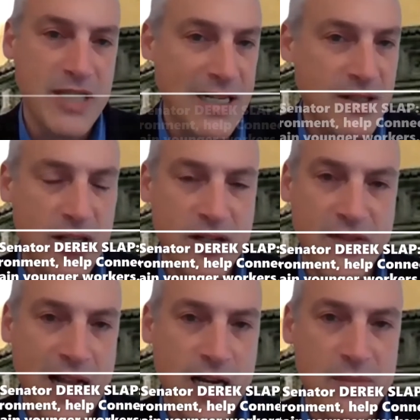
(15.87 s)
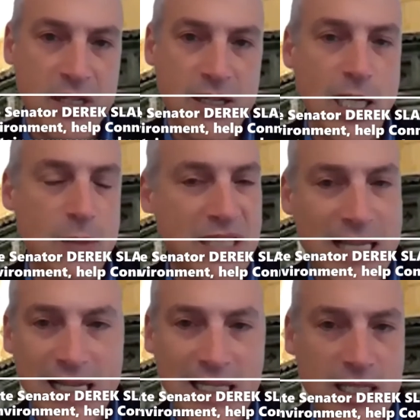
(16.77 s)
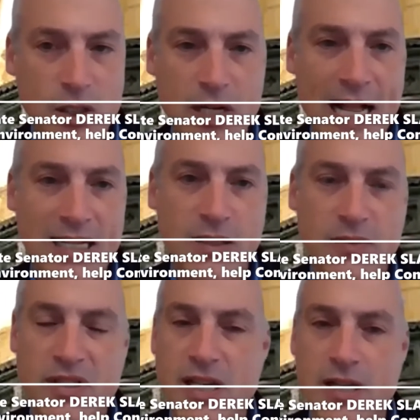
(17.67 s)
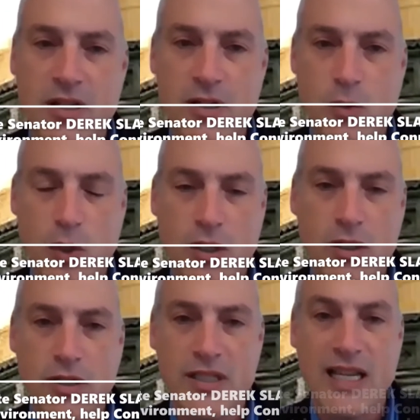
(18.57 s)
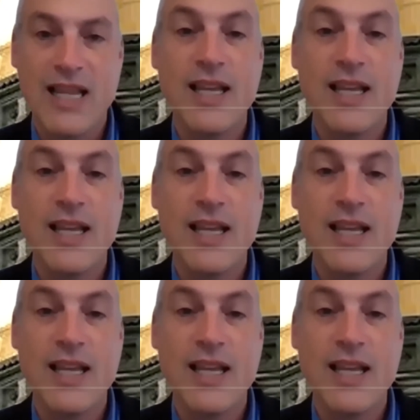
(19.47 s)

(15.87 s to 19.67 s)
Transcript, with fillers: protect our environment, help Connecticut attract and retain younger workers,